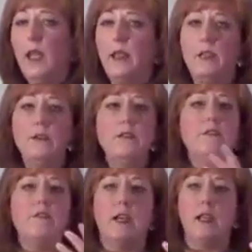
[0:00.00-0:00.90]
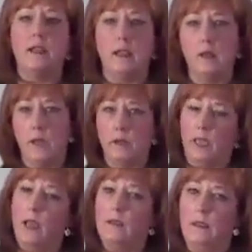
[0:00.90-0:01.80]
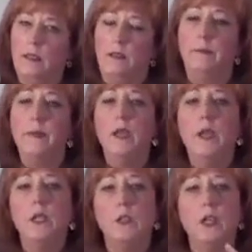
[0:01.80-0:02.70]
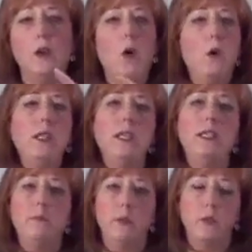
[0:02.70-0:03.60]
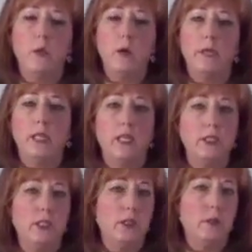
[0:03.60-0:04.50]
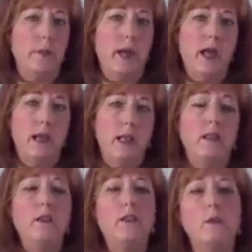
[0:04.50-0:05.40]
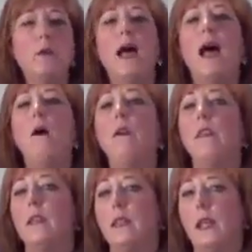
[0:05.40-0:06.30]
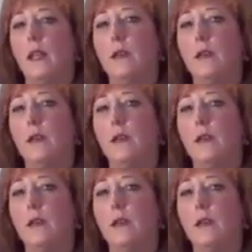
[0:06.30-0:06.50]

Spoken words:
And here's the funny thing about calcium. You can only absorb it into your body throughout the day.